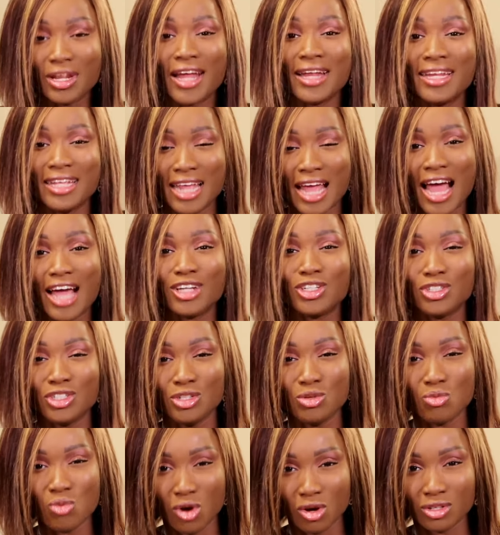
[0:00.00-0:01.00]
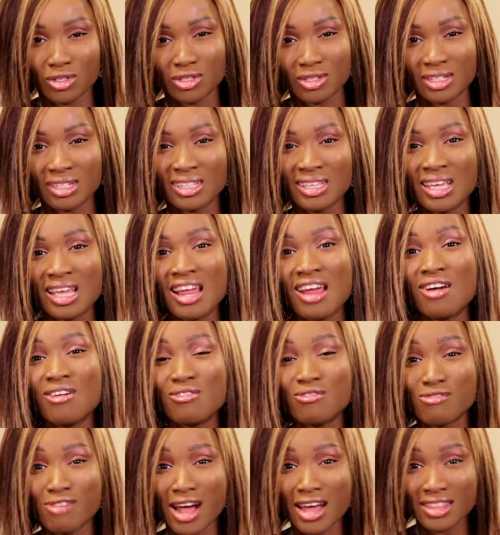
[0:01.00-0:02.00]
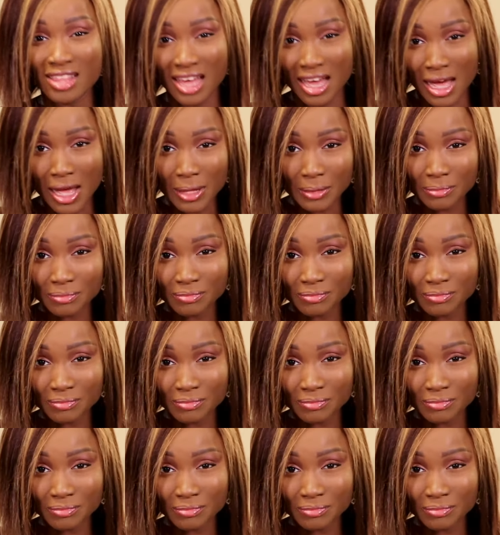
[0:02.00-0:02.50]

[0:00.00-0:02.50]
that it actually works. Rather,